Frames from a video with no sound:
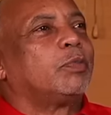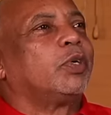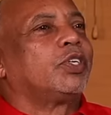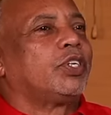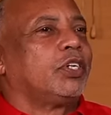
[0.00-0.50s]
too
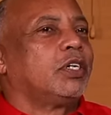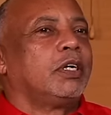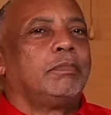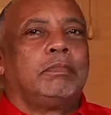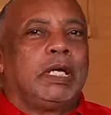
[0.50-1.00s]
much, you know,
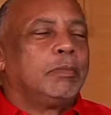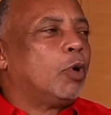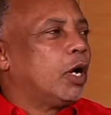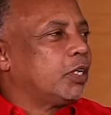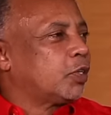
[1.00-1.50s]
the big
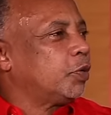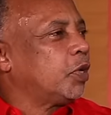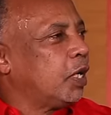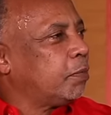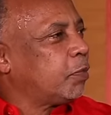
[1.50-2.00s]
boys out there.